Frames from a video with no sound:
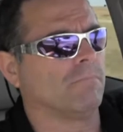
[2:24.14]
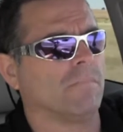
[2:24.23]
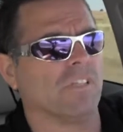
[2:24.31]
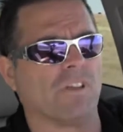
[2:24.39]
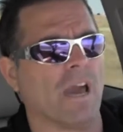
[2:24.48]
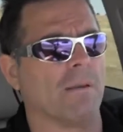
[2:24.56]

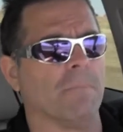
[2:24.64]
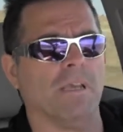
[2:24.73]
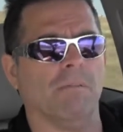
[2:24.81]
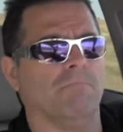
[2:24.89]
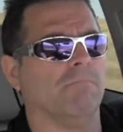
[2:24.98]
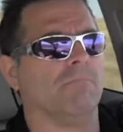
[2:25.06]
It's got to
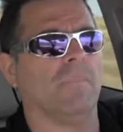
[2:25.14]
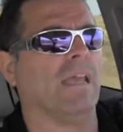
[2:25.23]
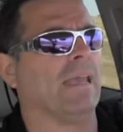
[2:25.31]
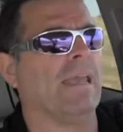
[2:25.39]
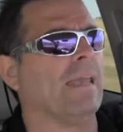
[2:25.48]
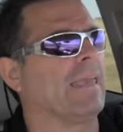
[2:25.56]
be,
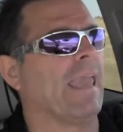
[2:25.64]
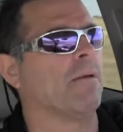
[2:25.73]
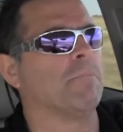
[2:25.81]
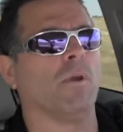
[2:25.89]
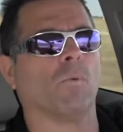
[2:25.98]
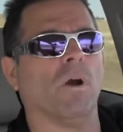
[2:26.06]
it
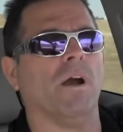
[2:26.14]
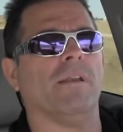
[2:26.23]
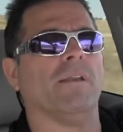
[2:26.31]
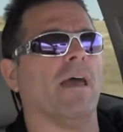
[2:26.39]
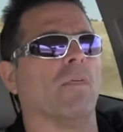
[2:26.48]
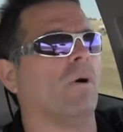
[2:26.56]
can't be
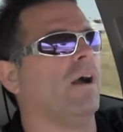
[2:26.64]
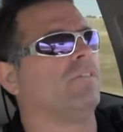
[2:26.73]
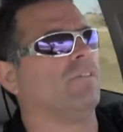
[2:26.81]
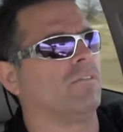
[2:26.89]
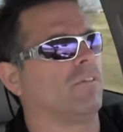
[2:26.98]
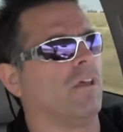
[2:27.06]
run,
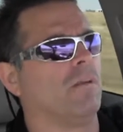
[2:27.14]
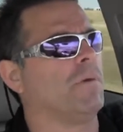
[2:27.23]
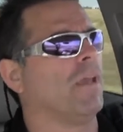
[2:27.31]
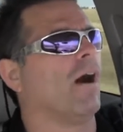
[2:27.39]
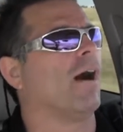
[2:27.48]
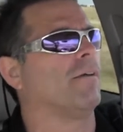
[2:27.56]
otherwise it's going to
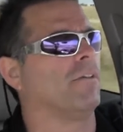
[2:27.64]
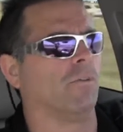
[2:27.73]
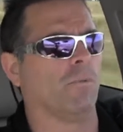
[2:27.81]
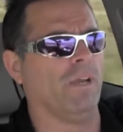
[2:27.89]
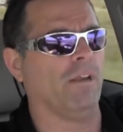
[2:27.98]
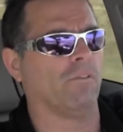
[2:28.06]
be off.
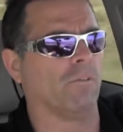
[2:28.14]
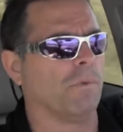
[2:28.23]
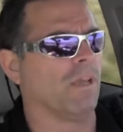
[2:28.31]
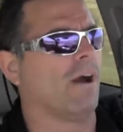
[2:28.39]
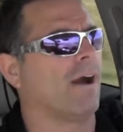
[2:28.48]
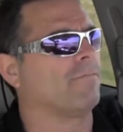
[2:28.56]
Your readings will
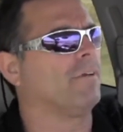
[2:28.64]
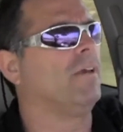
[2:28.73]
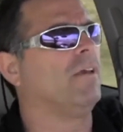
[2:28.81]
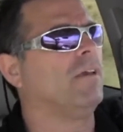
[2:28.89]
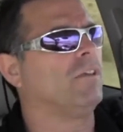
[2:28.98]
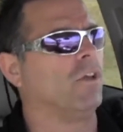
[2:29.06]
be off.
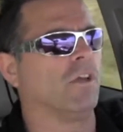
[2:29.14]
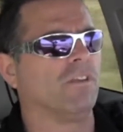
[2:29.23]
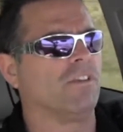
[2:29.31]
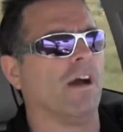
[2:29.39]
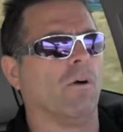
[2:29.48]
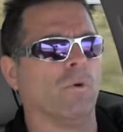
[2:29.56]
You
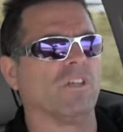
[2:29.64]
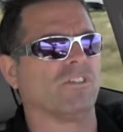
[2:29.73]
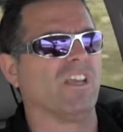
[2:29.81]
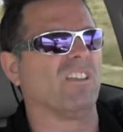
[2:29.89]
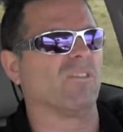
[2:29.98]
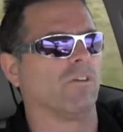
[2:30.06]
can tell which
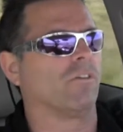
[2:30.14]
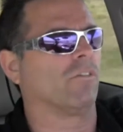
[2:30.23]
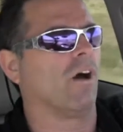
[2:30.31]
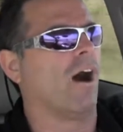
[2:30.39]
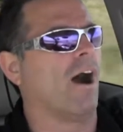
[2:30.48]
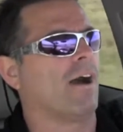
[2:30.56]
sensor
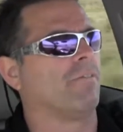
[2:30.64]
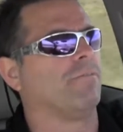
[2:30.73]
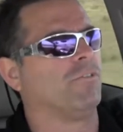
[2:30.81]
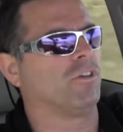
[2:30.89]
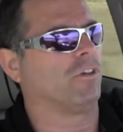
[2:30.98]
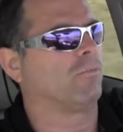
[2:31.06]
is off
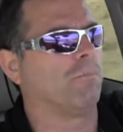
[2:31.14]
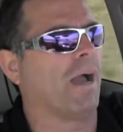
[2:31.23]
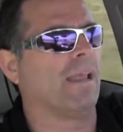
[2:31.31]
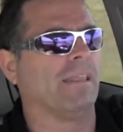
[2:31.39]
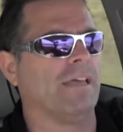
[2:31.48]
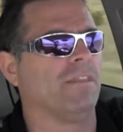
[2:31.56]
just
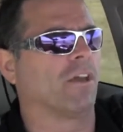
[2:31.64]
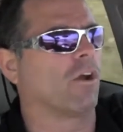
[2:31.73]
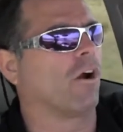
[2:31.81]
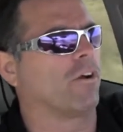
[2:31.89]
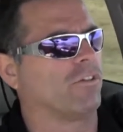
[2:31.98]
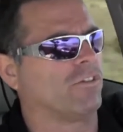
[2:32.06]
by letting the
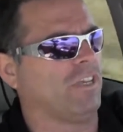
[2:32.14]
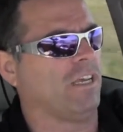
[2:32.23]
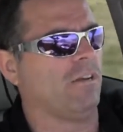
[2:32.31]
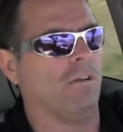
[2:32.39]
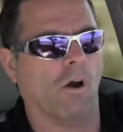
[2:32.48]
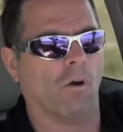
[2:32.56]
car
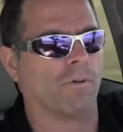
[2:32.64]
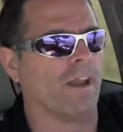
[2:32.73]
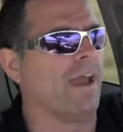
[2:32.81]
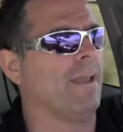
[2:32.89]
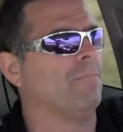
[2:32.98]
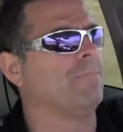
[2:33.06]
sit
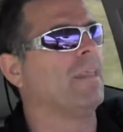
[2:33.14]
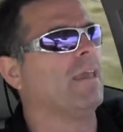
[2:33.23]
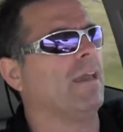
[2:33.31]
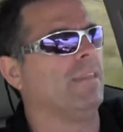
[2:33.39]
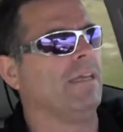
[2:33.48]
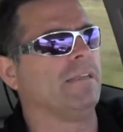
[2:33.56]
overnight
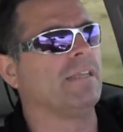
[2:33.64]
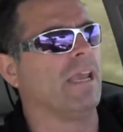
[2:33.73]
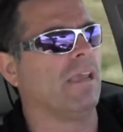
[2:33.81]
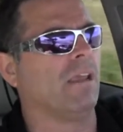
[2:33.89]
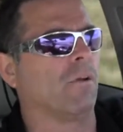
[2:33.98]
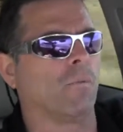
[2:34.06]
and then
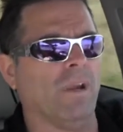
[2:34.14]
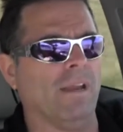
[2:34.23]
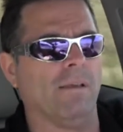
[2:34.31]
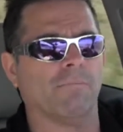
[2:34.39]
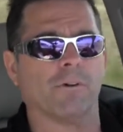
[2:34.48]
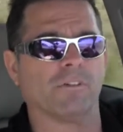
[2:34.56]
taking a
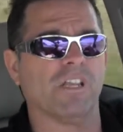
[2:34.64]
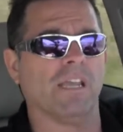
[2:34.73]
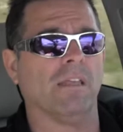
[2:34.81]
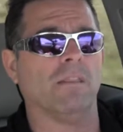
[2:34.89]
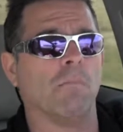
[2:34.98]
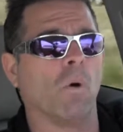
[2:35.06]
reading first
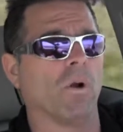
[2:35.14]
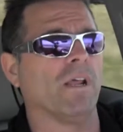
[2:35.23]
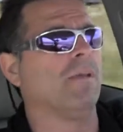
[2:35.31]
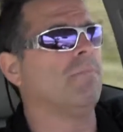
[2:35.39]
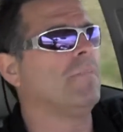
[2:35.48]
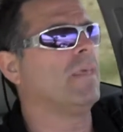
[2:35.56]
thing in the
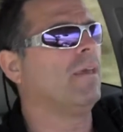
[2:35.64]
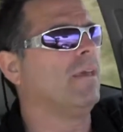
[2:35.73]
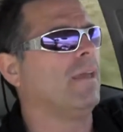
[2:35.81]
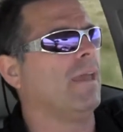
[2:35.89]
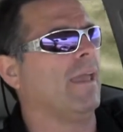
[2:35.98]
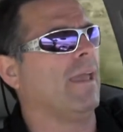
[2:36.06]
morning.
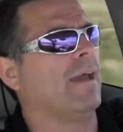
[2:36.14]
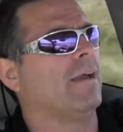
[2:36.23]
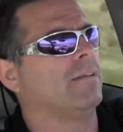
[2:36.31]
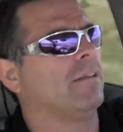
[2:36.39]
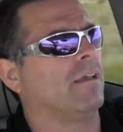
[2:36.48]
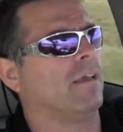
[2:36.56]
And